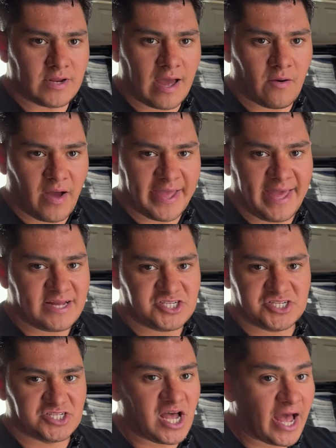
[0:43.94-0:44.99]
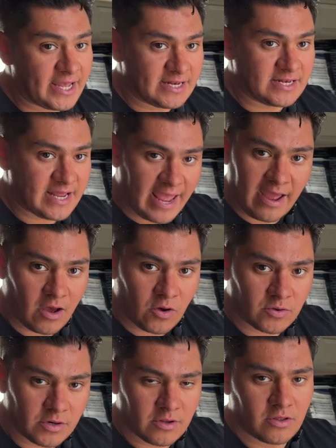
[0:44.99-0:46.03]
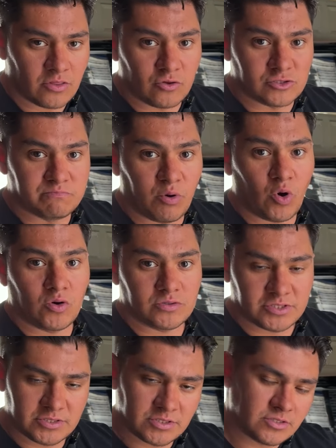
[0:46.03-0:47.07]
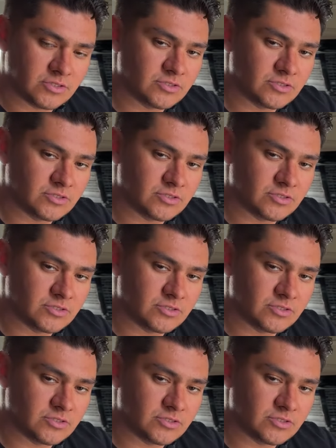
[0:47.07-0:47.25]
Now, I can't just tighten down those bolts